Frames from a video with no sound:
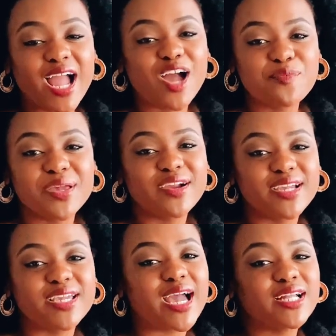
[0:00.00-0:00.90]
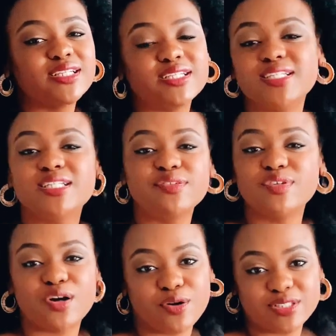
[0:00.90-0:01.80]
got married, I didn't
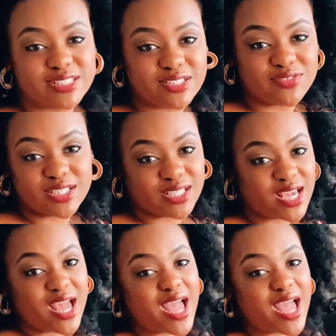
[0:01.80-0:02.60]
even own a TV.